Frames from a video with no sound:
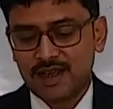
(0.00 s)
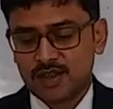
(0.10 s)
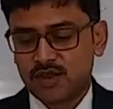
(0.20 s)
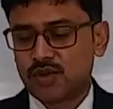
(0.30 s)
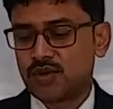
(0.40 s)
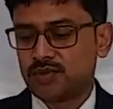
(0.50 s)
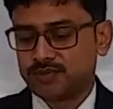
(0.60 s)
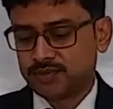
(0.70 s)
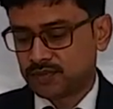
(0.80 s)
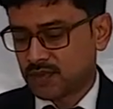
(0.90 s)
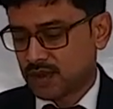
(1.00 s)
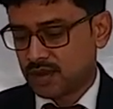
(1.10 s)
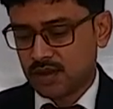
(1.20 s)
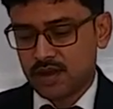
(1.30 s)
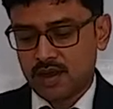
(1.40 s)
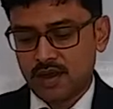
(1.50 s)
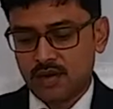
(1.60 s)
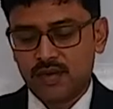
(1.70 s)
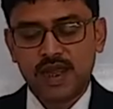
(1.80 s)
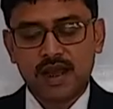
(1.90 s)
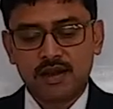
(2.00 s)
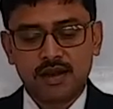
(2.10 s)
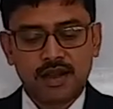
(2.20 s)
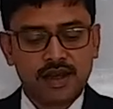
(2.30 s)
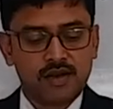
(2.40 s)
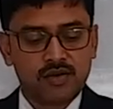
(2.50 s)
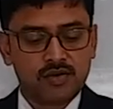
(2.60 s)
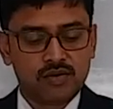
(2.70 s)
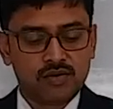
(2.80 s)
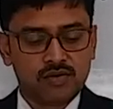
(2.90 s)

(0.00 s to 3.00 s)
So we are into